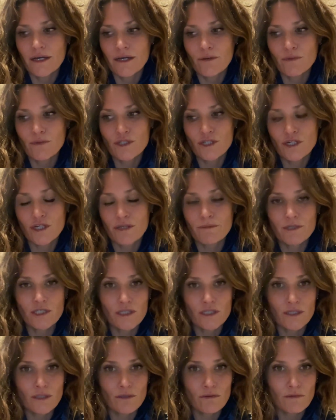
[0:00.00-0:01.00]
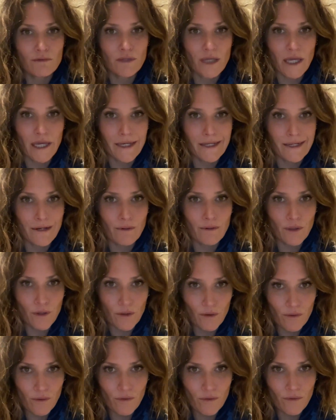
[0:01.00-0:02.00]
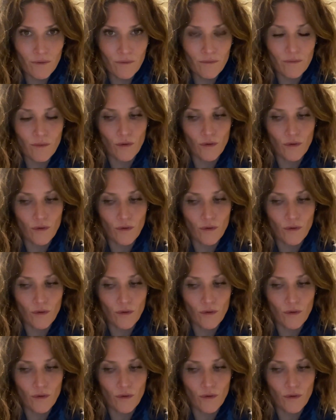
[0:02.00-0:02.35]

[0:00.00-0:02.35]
Which could be just you hanging out at home,